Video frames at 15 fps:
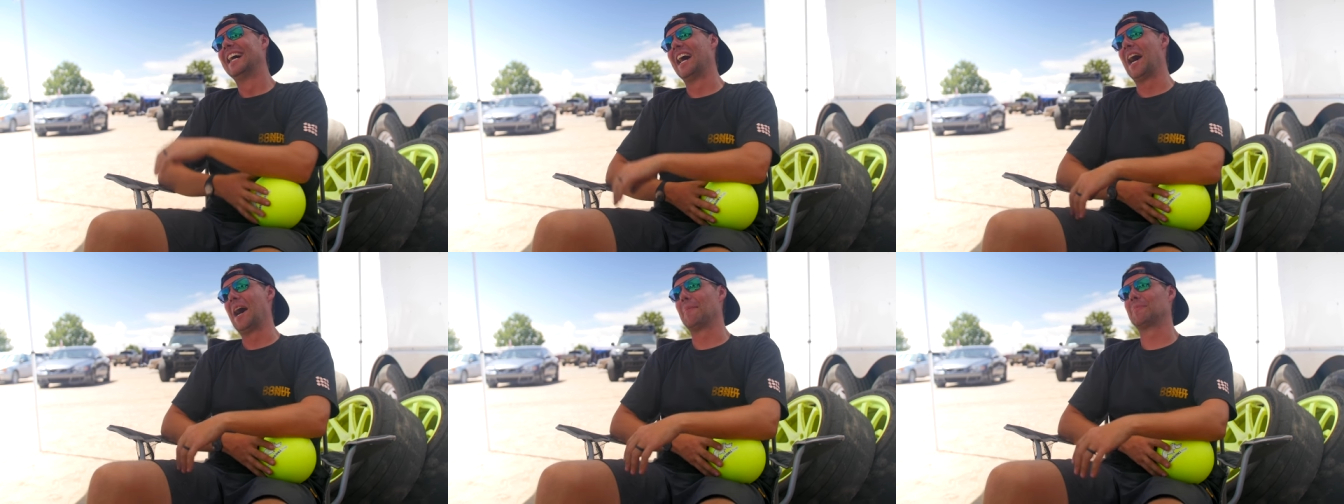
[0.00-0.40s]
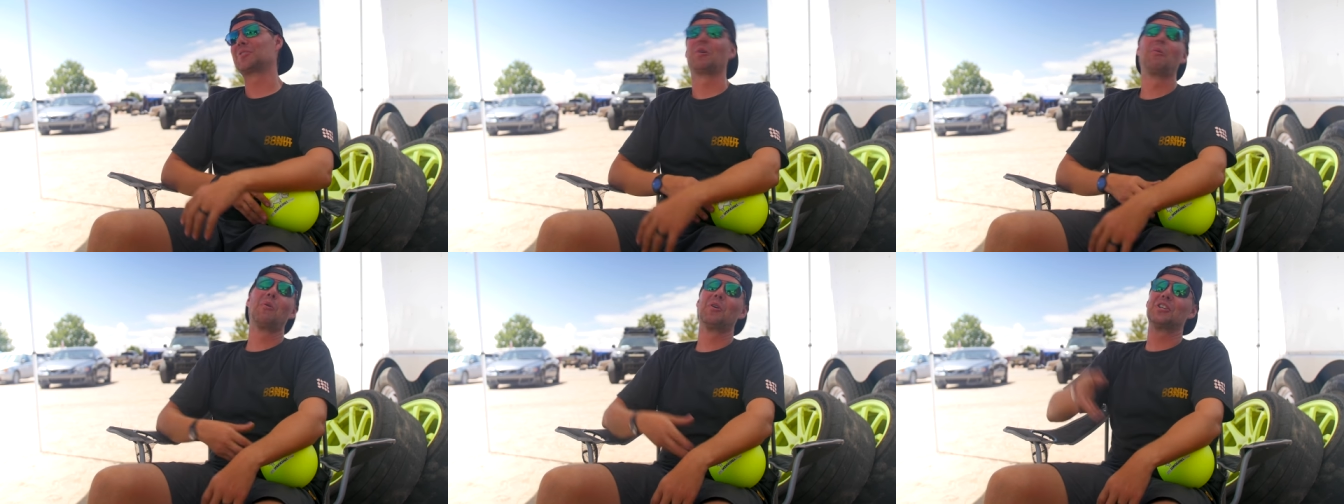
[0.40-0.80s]
Um,
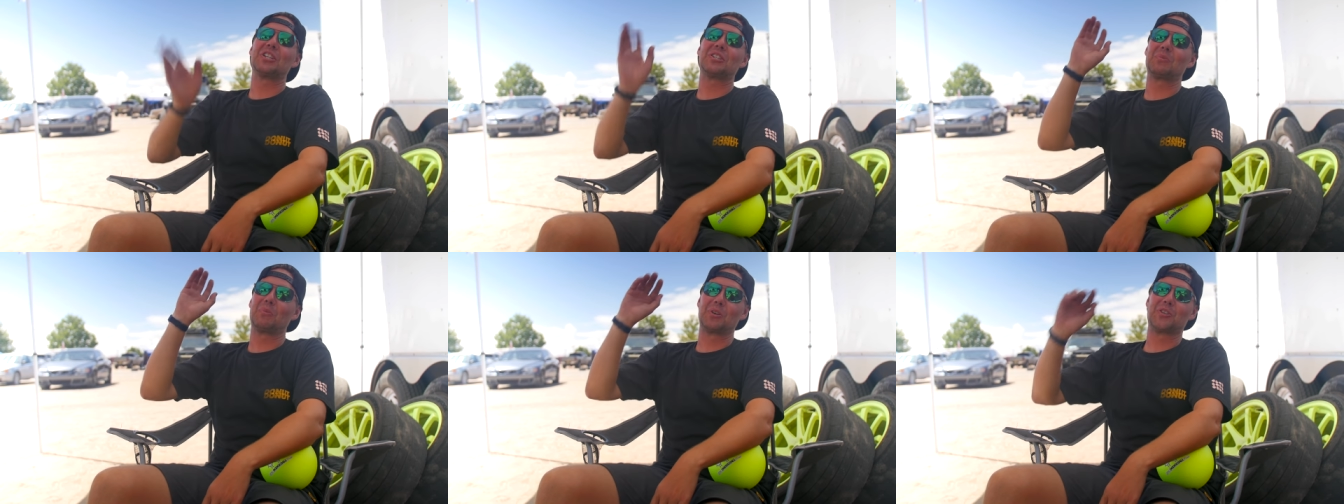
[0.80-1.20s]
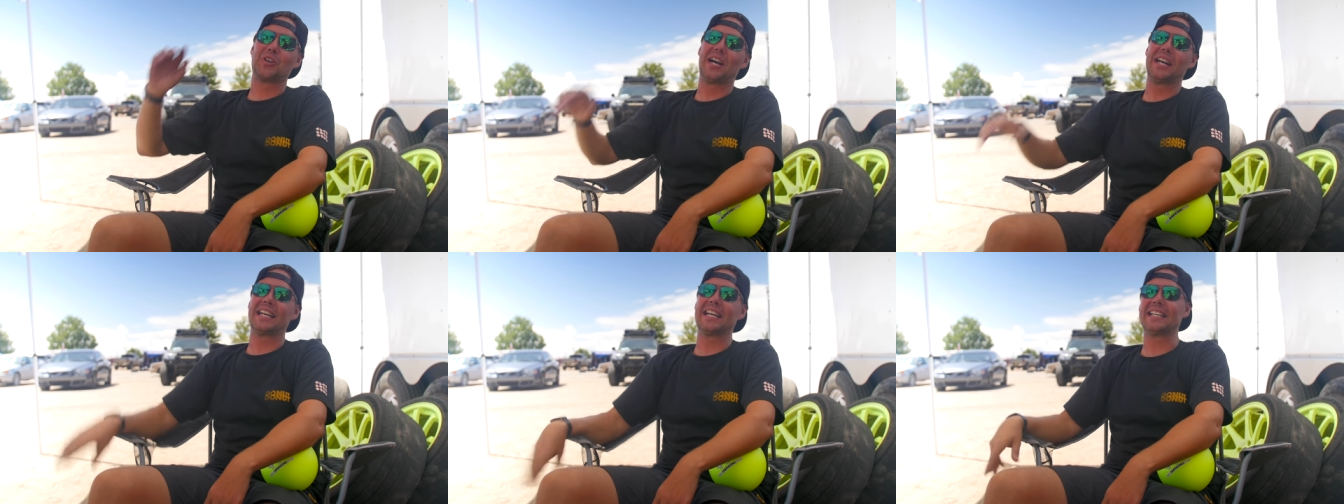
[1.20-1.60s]
so we're just we're
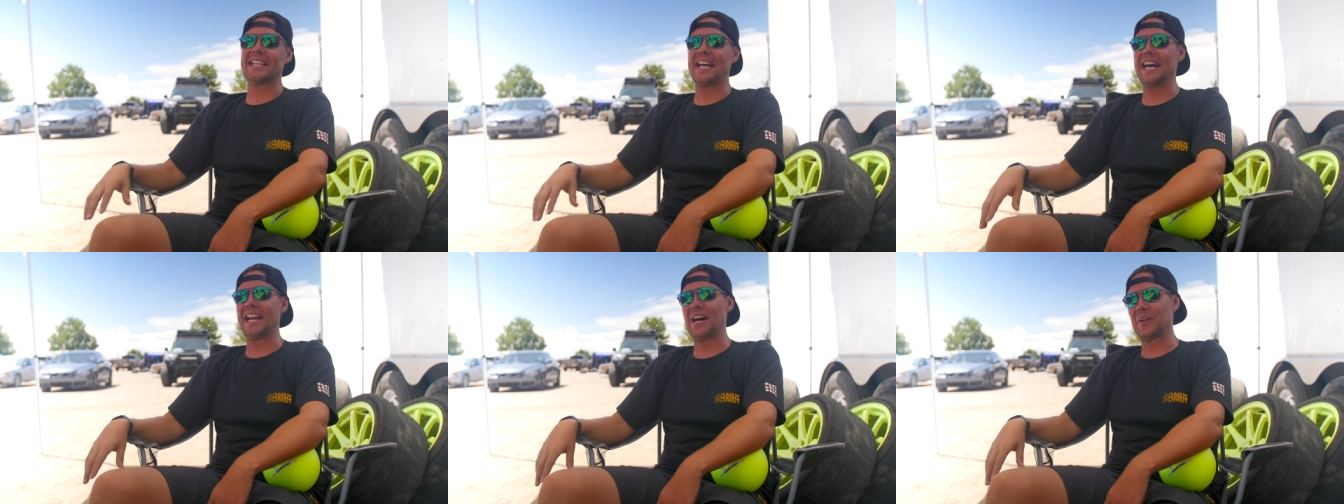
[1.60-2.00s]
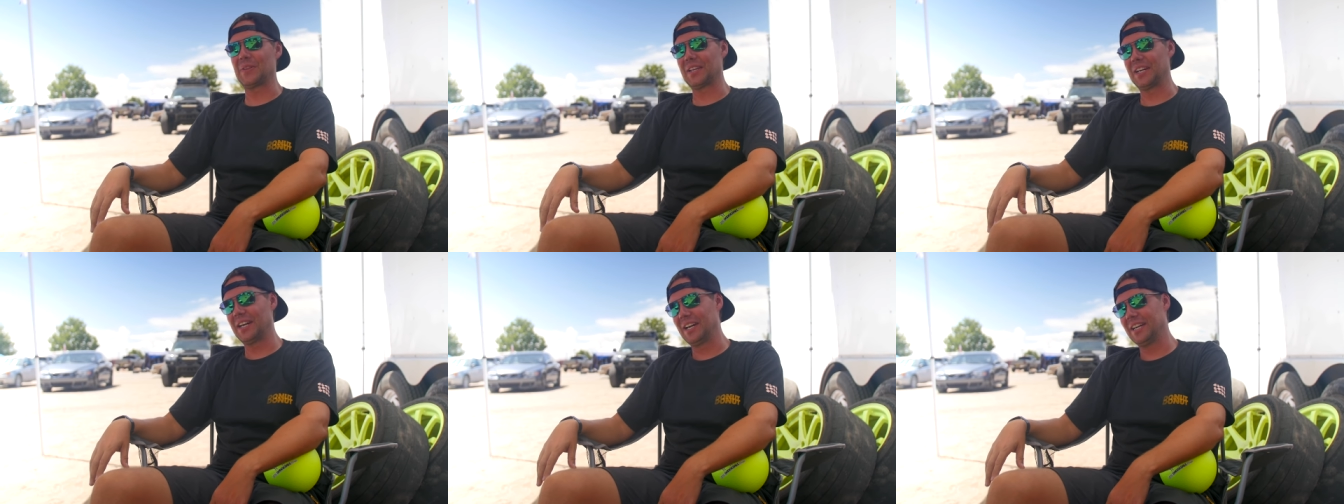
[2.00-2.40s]
trying to get that out
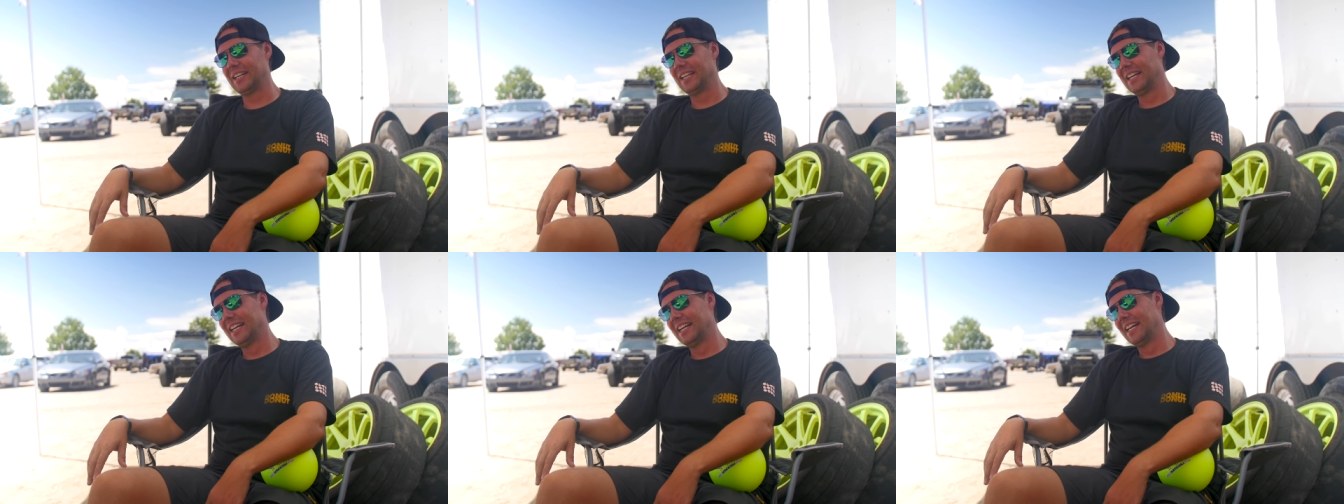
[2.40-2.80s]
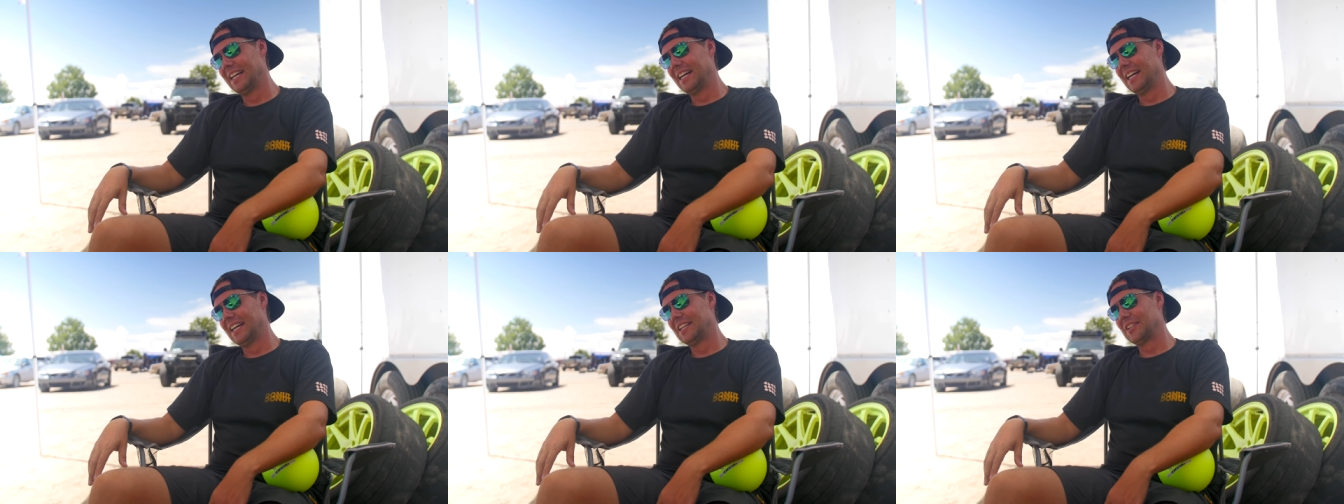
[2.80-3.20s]
there
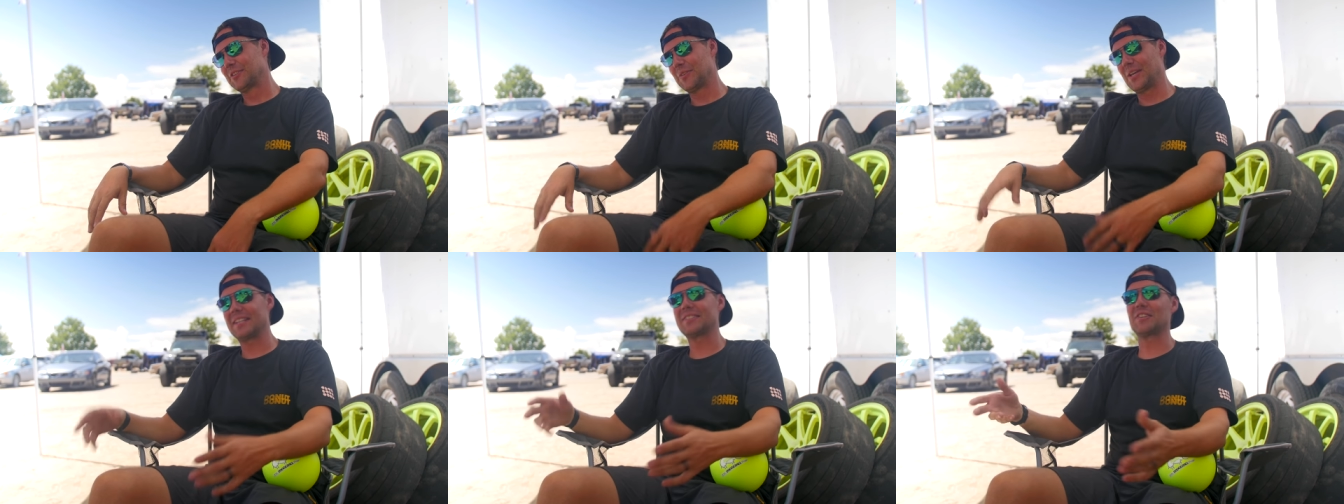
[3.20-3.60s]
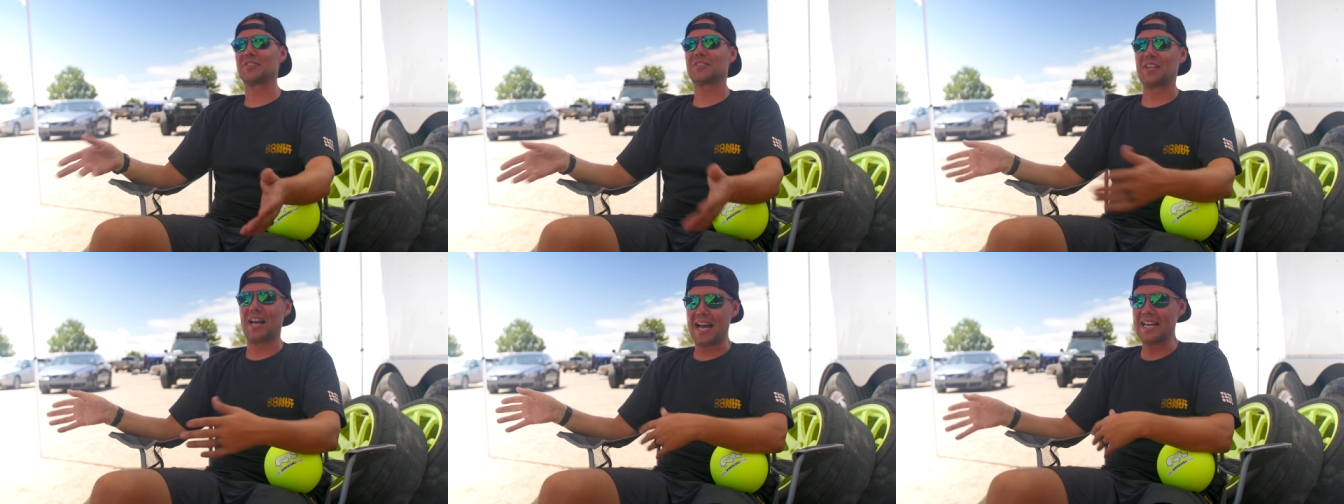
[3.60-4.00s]
so that's a
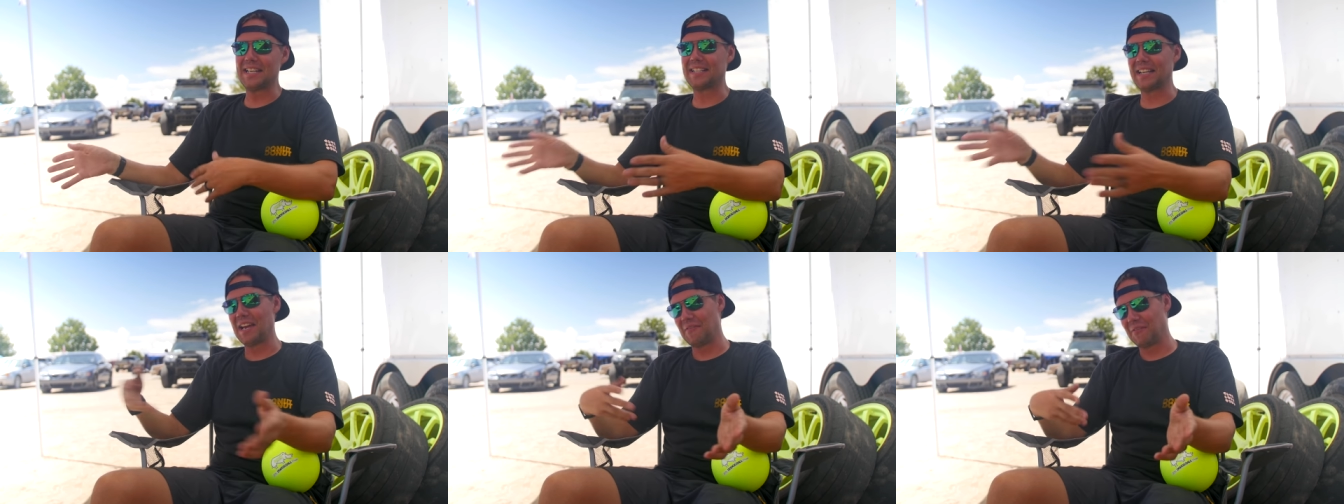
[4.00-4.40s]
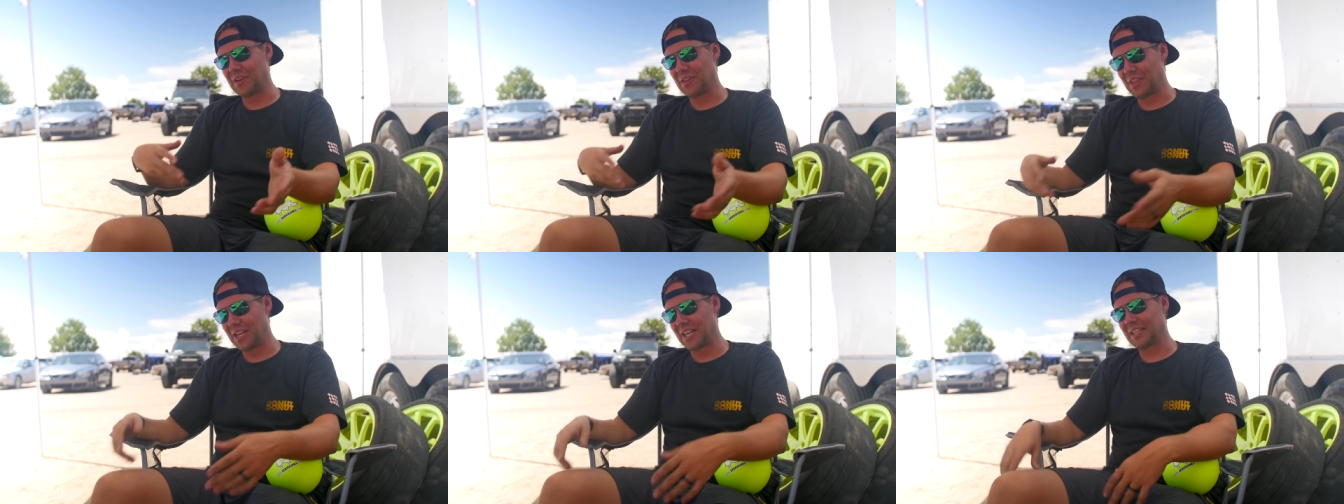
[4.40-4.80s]
side to
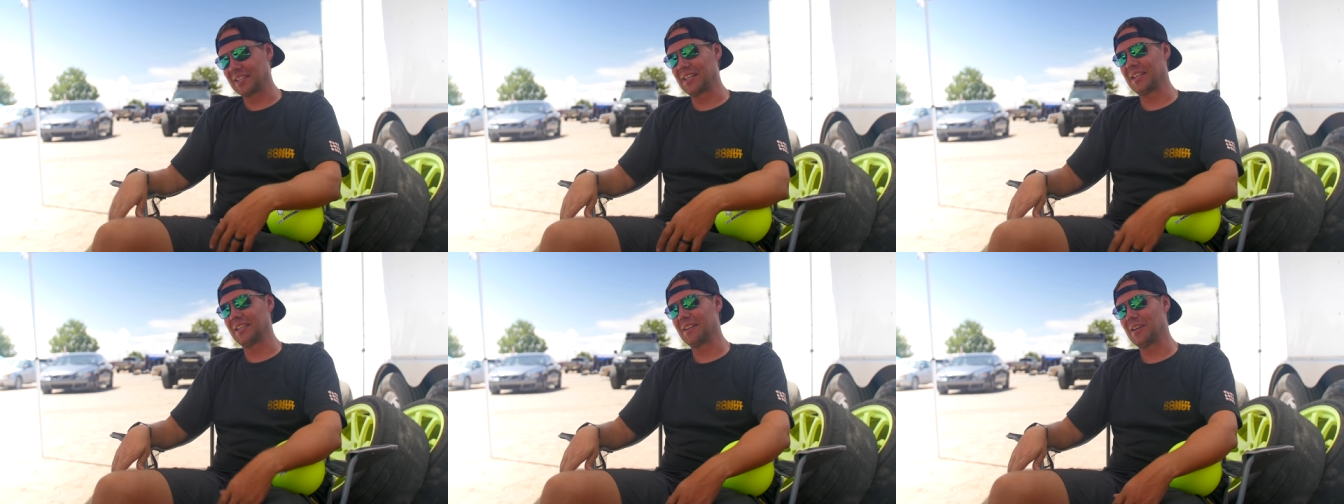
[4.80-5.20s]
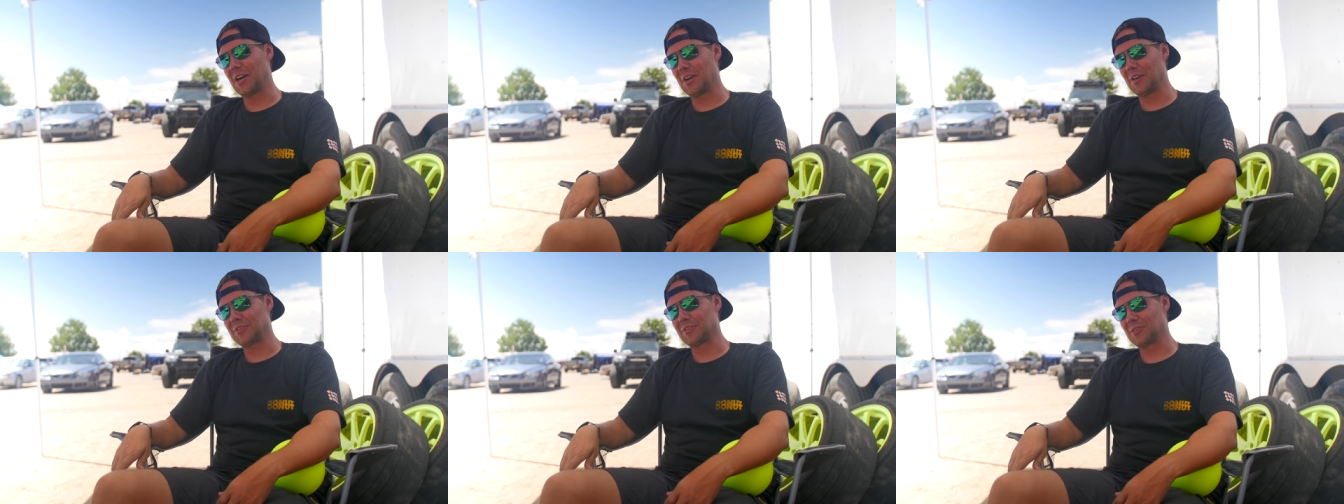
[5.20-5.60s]
everything that
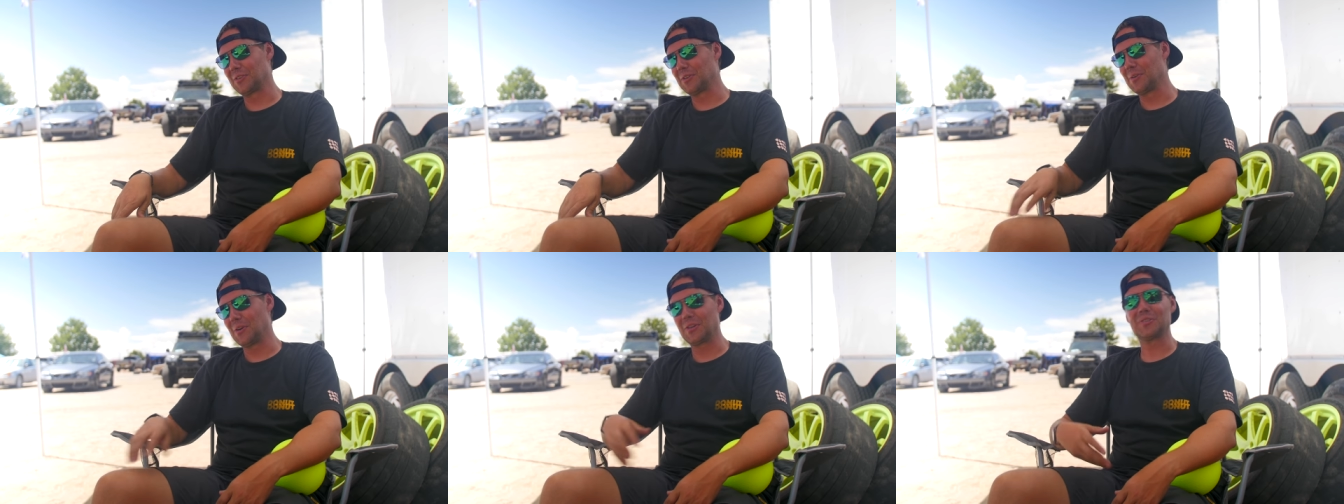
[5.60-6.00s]
I also do.